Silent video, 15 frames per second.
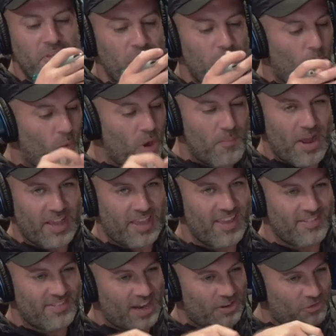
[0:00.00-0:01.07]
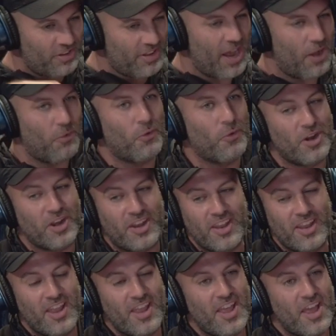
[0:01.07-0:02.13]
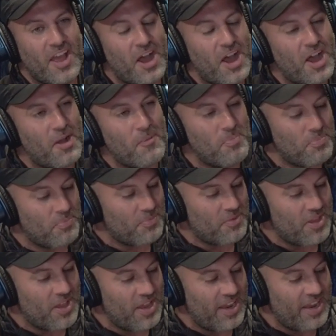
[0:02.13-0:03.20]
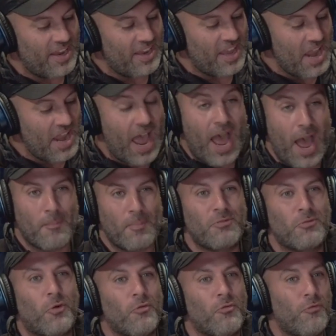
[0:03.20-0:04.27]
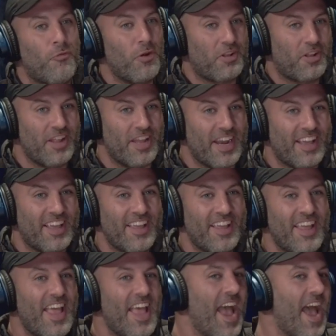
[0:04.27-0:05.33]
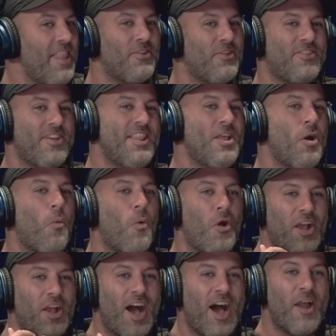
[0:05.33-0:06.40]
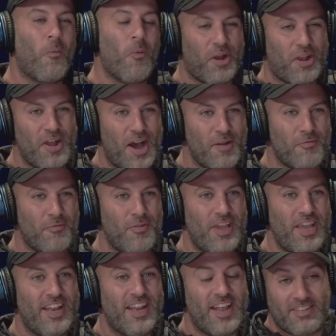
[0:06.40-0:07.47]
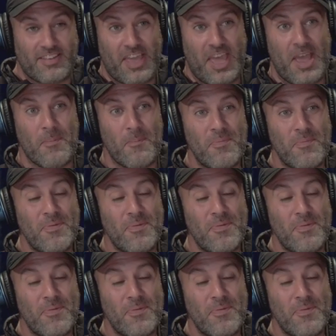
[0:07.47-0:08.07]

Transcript: one of my kids actually downloaded an app. It's called Foot Clinic, and they're sitting there working on feet. It's a game,